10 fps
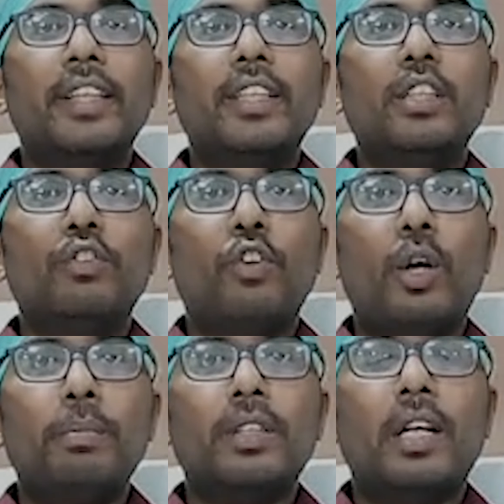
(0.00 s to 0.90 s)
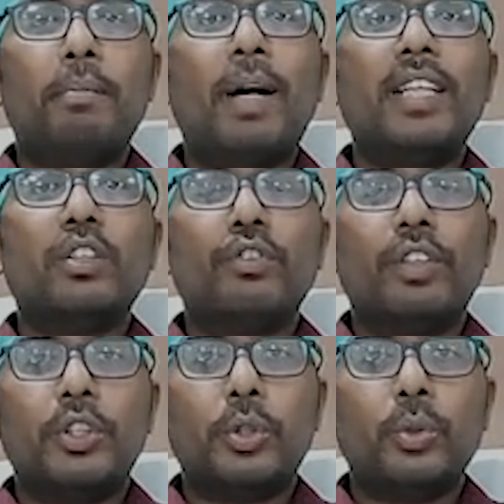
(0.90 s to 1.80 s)
this forms a mass of
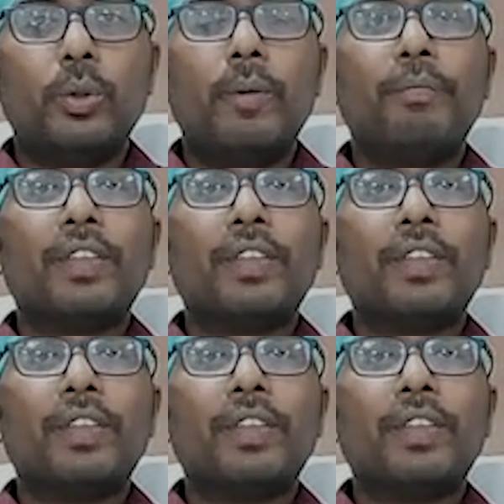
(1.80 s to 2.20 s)
tissue